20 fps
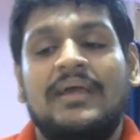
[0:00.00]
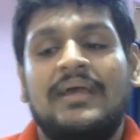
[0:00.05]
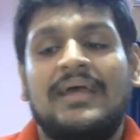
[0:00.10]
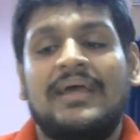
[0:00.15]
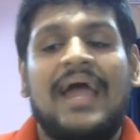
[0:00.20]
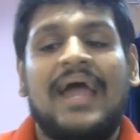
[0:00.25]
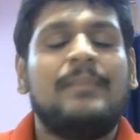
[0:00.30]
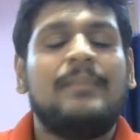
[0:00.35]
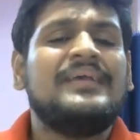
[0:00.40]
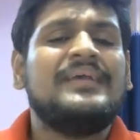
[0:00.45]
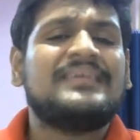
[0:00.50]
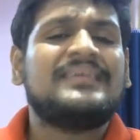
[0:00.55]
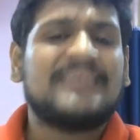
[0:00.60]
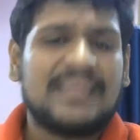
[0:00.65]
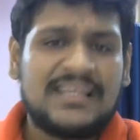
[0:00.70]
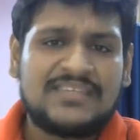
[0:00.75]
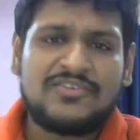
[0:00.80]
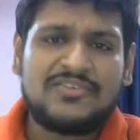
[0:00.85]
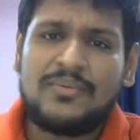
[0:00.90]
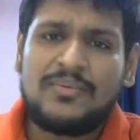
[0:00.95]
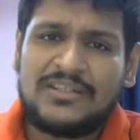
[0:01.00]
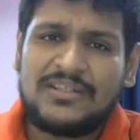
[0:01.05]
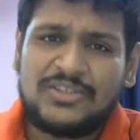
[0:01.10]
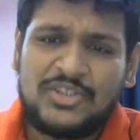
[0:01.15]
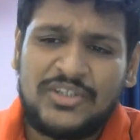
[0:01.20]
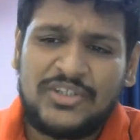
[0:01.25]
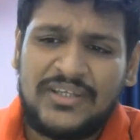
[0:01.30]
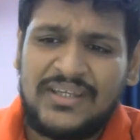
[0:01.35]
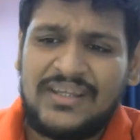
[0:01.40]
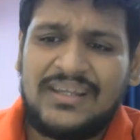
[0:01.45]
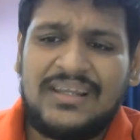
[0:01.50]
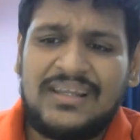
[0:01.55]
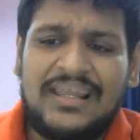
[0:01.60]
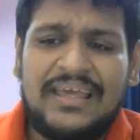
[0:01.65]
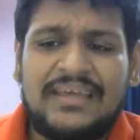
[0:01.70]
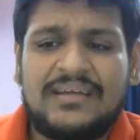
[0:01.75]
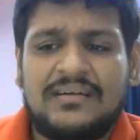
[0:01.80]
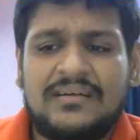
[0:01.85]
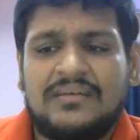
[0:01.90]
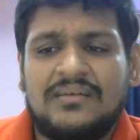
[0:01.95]
And miscellaneous will be also there,
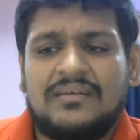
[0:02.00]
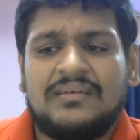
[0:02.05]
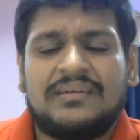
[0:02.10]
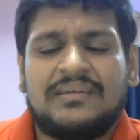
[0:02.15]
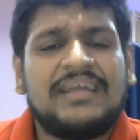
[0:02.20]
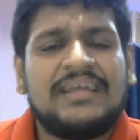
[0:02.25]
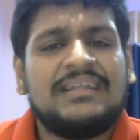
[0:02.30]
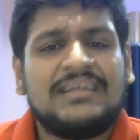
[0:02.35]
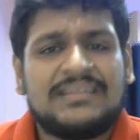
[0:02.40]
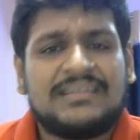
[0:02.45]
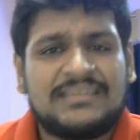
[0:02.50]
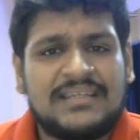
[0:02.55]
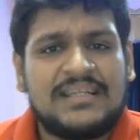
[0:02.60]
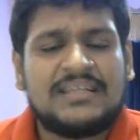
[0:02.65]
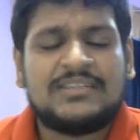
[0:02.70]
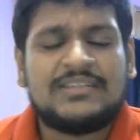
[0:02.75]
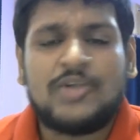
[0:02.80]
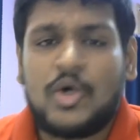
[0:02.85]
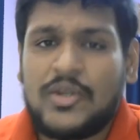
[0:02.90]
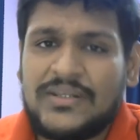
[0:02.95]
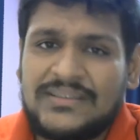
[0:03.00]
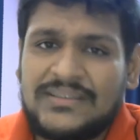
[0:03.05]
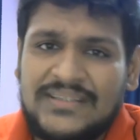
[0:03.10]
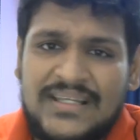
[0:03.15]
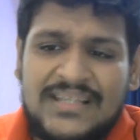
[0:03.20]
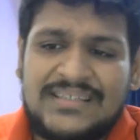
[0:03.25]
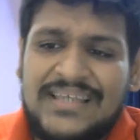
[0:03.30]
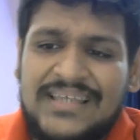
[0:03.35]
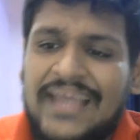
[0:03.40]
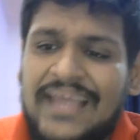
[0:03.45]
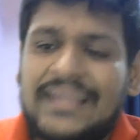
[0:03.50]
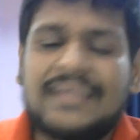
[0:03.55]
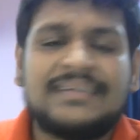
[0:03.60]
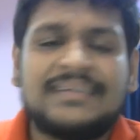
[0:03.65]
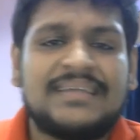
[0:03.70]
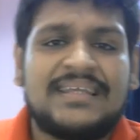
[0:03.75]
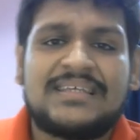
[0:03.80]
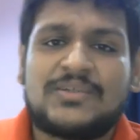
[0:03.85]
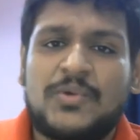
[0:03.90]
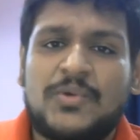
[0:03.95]
like Taylor series, Lorentz series, any
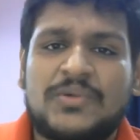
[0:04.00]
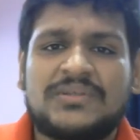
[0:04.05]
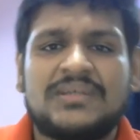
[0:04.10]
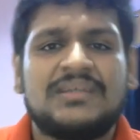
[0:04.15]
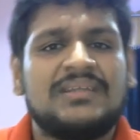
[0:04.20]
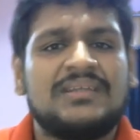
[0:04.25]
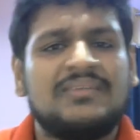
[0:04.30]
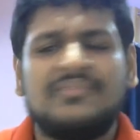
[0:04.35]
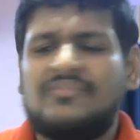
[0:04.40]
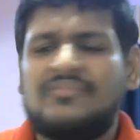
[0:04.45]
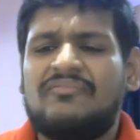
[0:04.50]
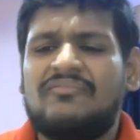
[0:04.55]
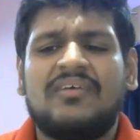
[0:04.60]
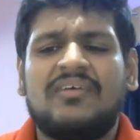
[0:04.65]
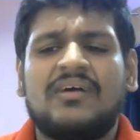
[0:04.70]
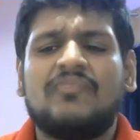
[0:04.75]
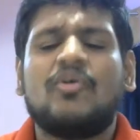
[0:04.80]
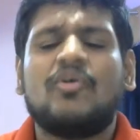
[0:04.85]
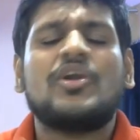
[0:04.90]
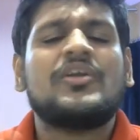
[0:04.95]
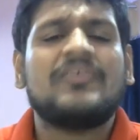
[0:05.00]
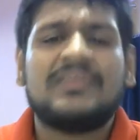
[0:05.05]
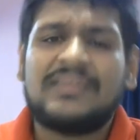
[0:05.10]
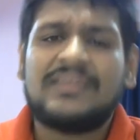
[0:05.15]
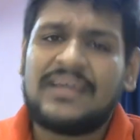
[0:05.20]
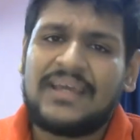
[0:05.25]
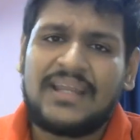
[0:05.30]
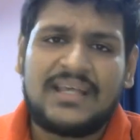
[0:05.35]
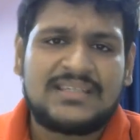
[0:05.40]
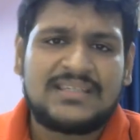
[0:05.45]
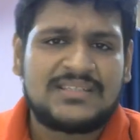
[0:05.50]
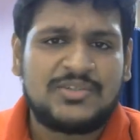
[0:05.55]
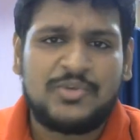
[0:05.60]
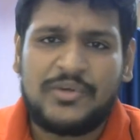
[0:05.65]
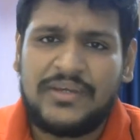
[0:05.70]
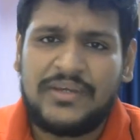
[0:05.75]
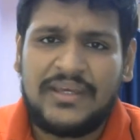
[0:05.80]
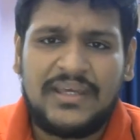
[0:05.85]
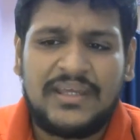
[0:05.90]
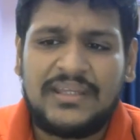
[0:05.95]
series question, whatever they can ask you,
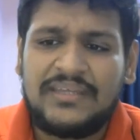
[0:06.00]
okay.